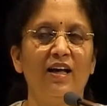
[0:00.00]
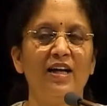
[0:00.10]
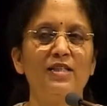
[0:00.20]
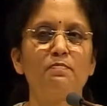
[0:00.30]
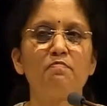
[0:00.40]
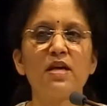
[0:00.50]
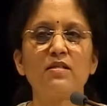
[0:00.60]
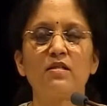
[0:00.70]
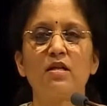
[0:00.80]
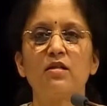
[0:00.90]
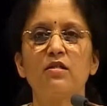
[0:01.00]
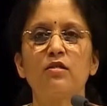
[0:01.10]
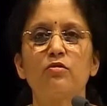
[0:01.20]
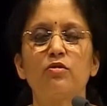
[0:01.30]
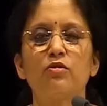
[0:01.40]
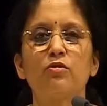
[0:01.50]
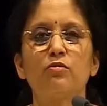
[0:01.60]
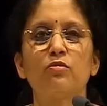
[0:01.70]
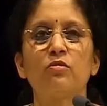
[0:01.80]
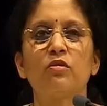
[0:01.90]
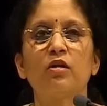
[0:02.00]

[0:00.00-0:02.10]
It's best understood through